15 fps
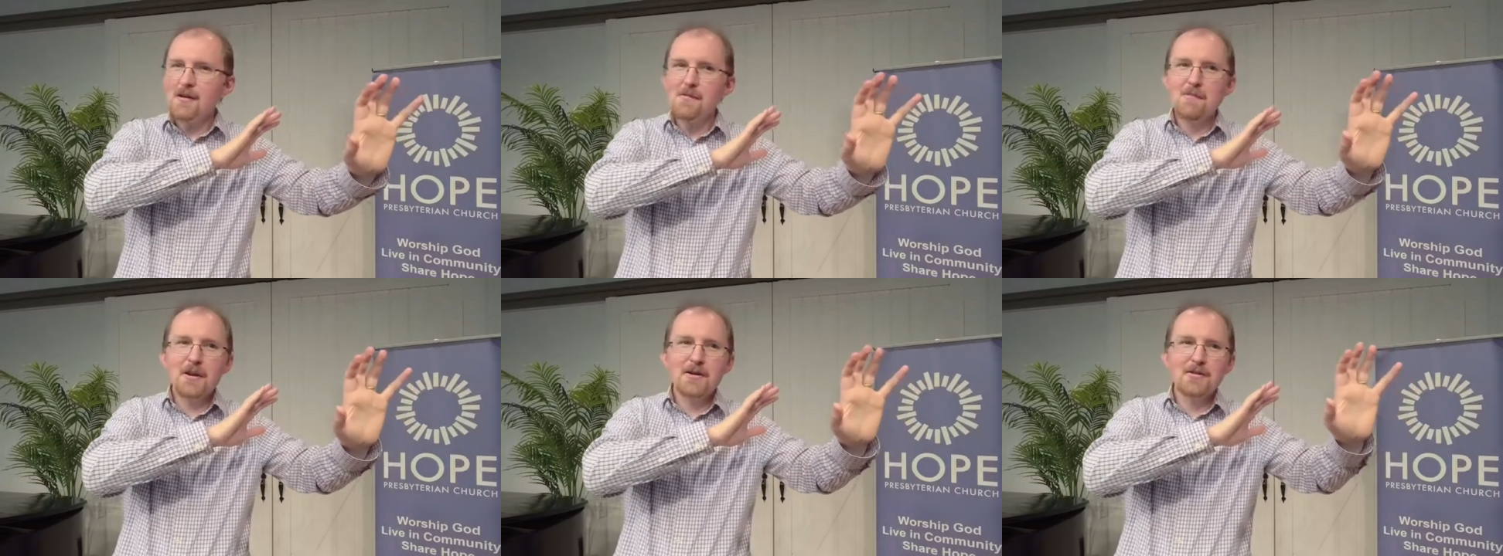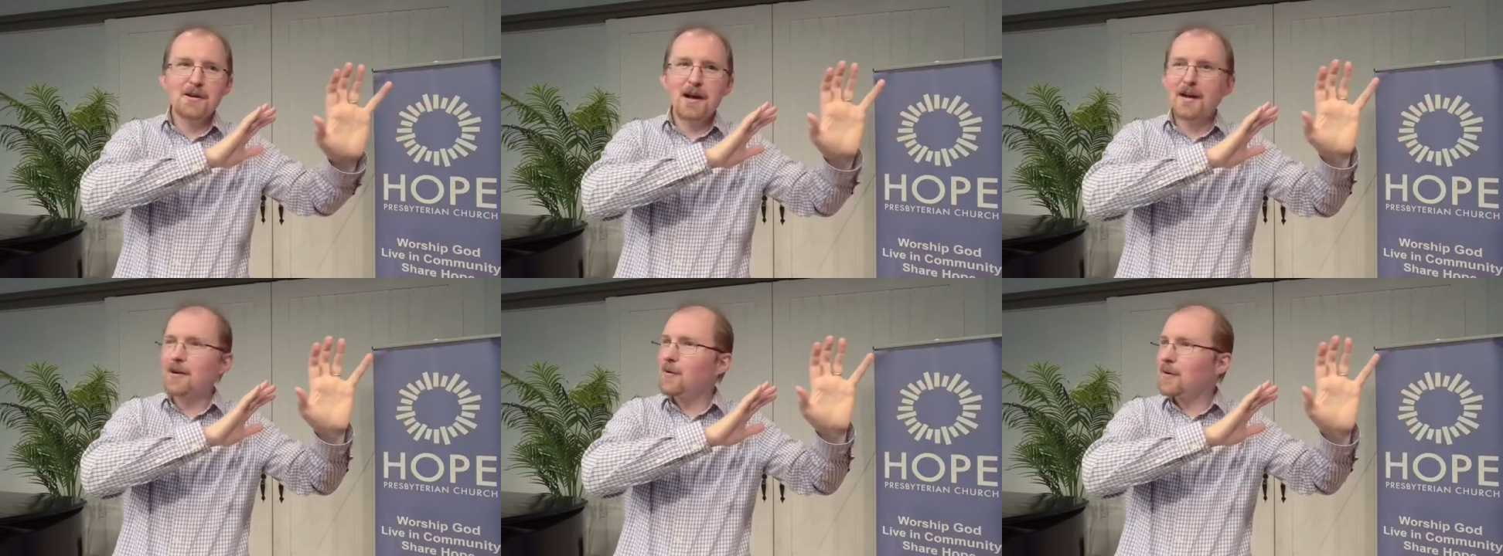but you're
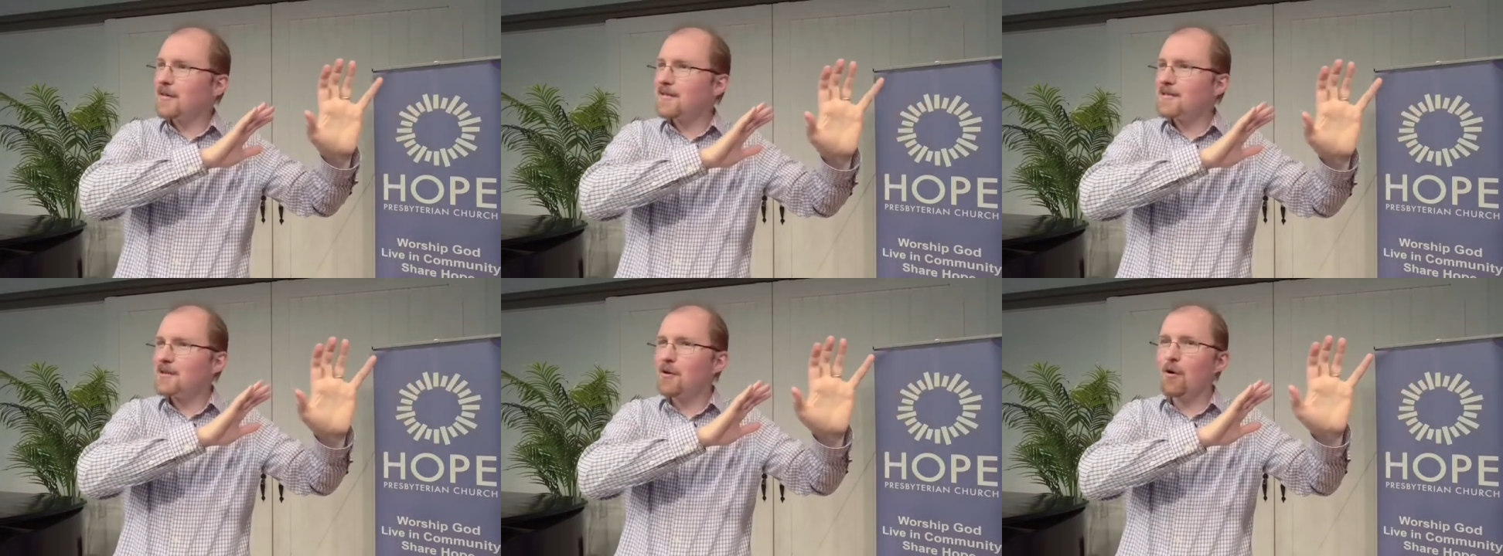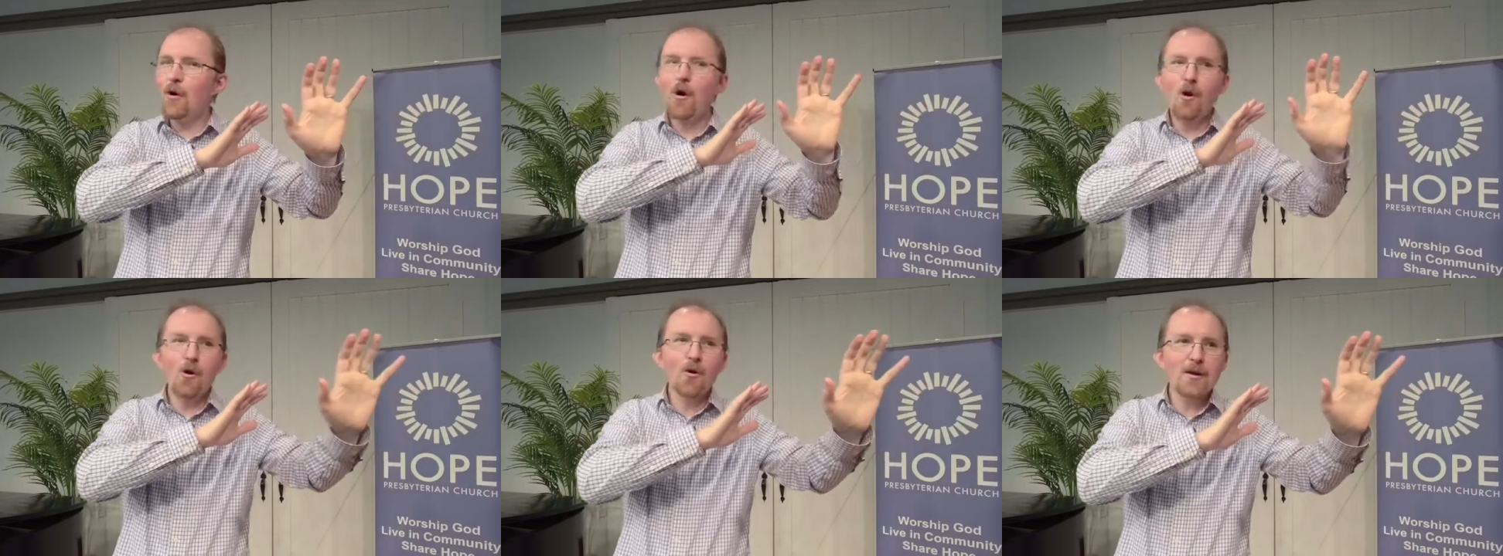not going to
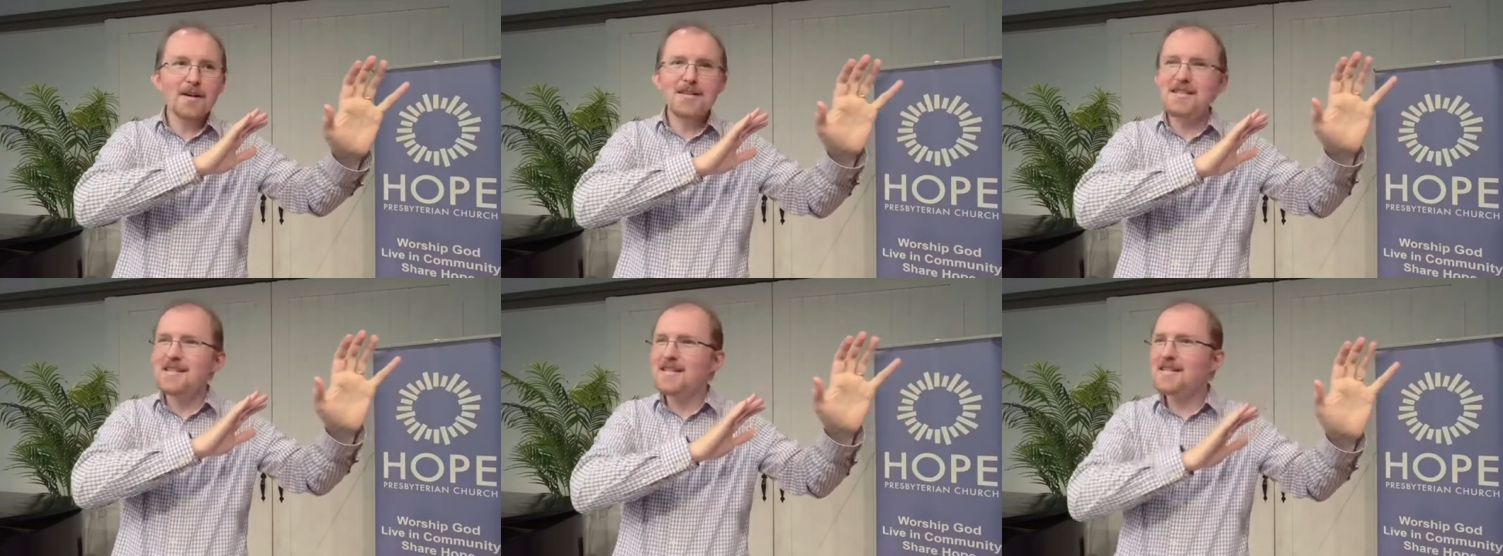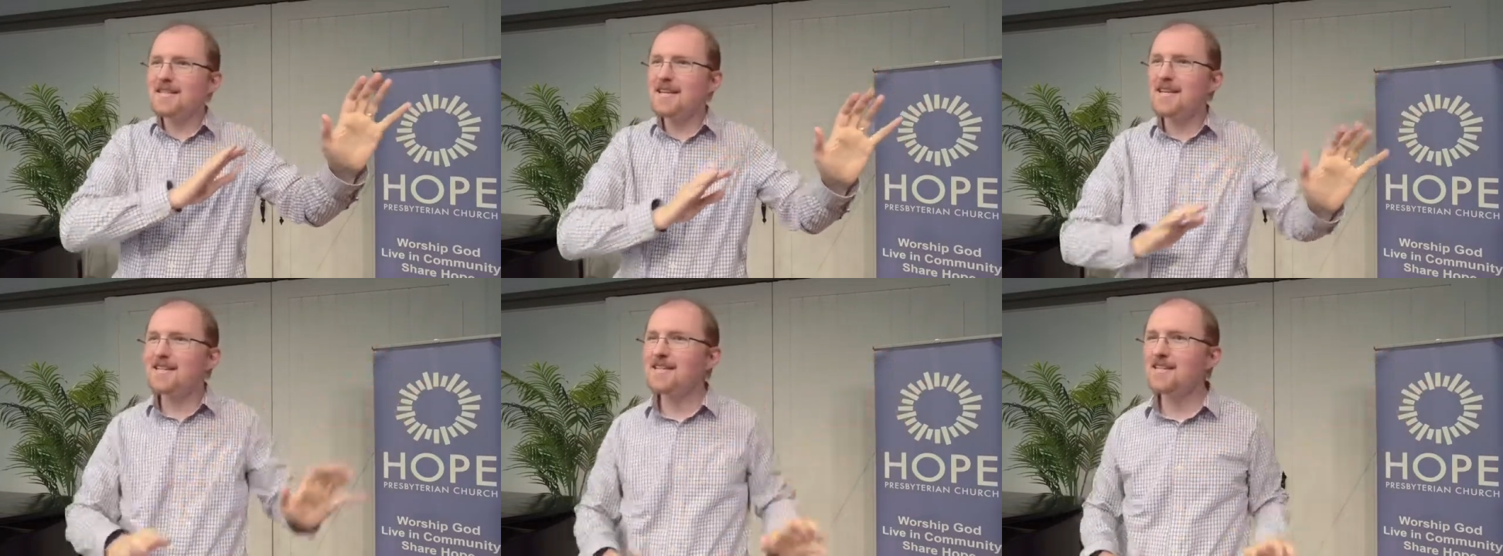always
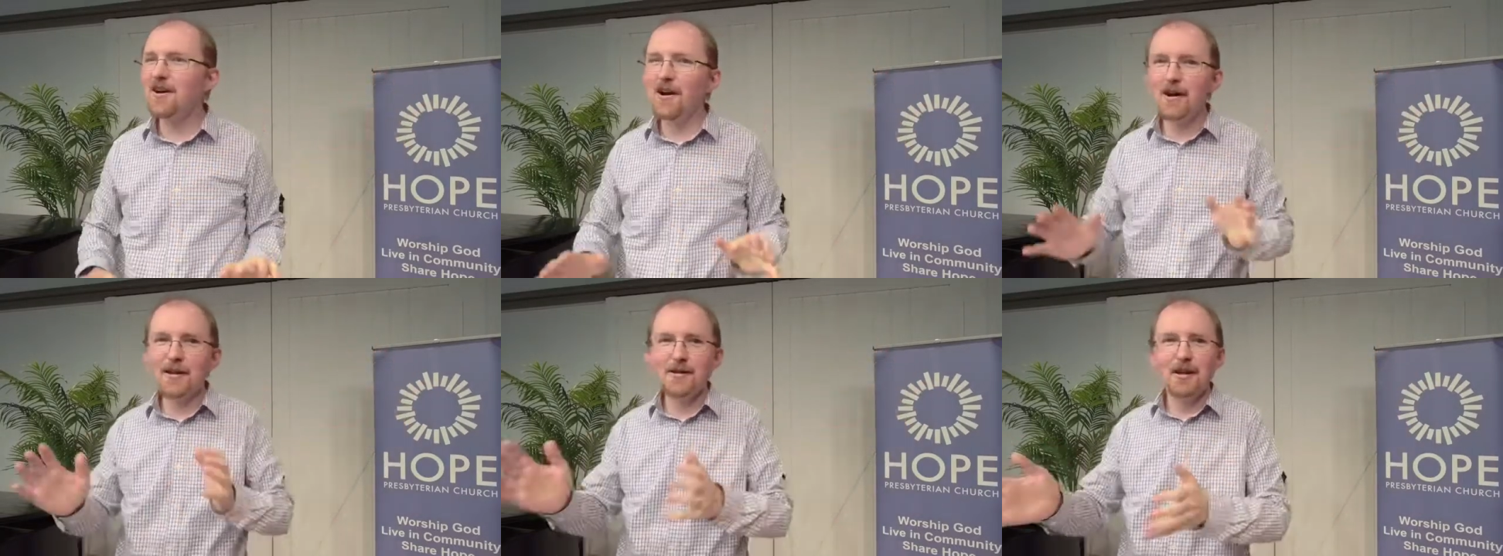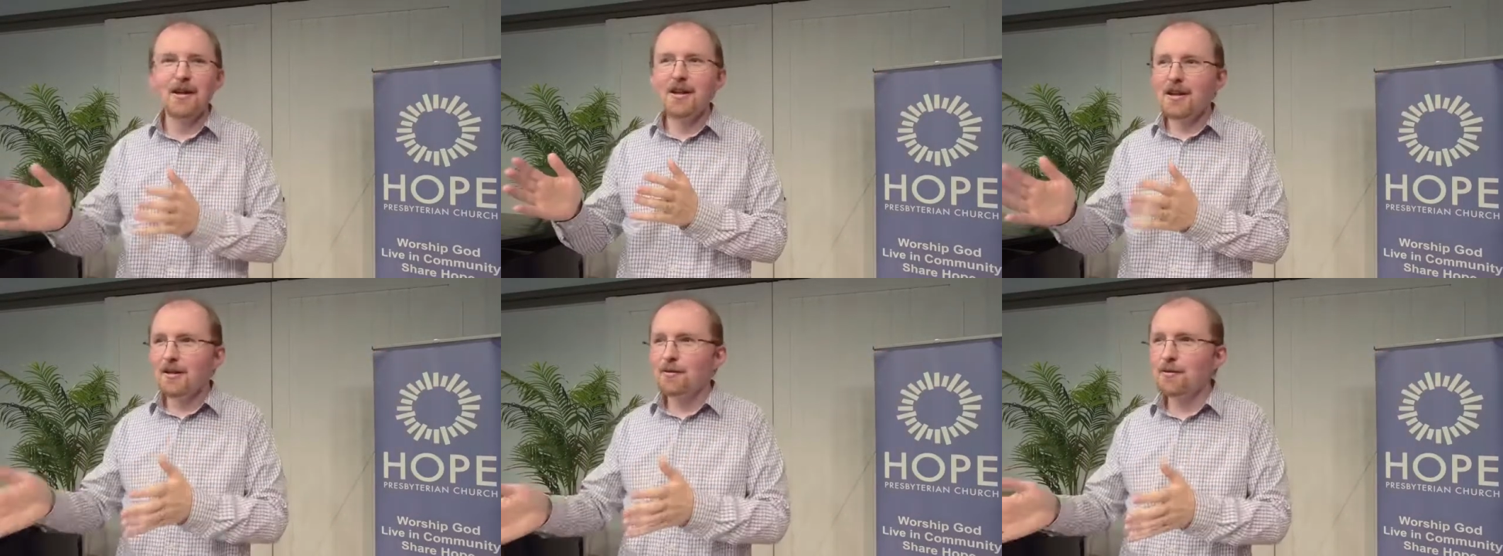insist on
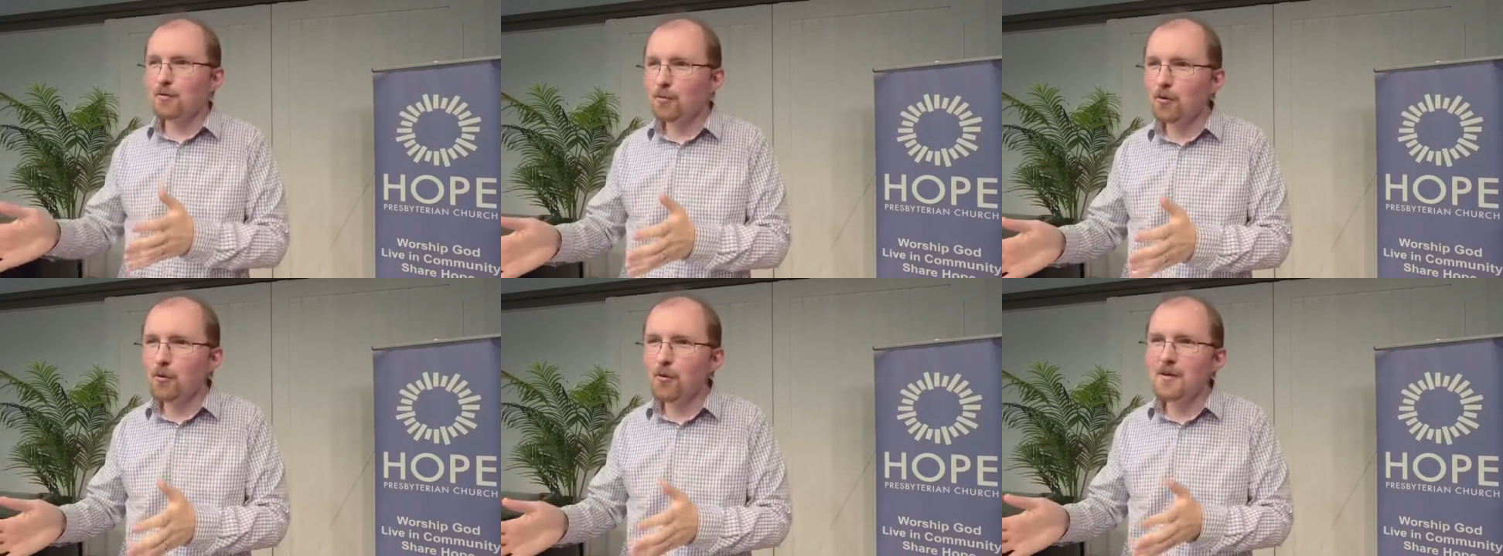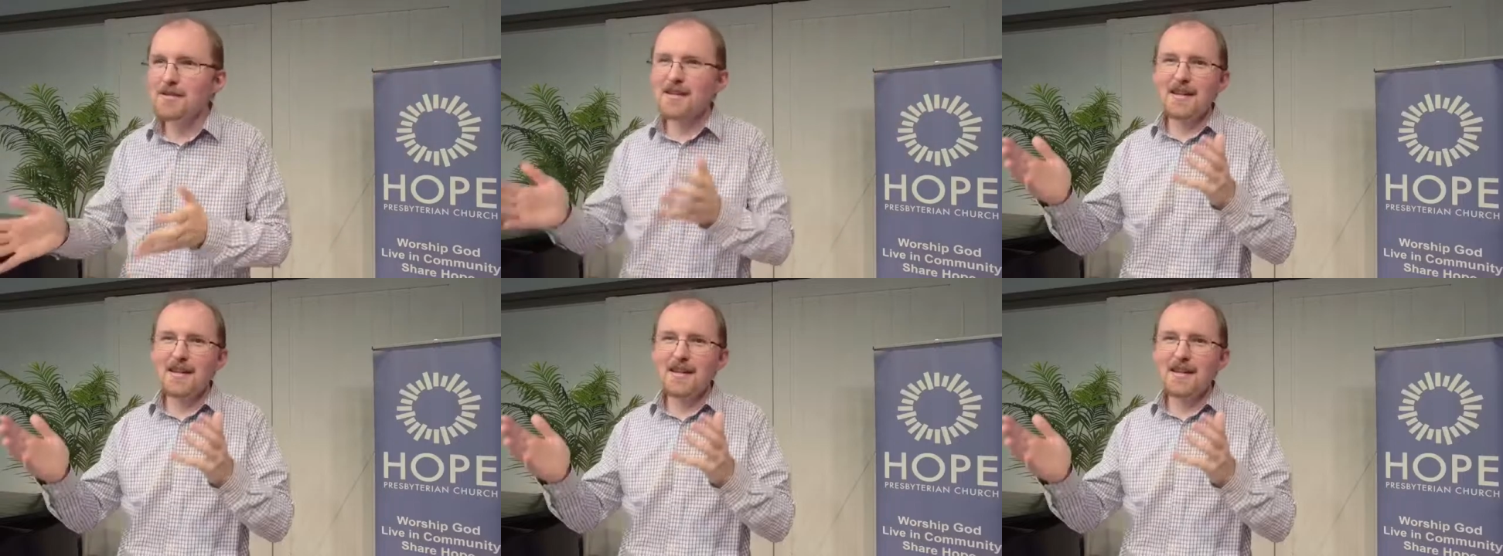the rules.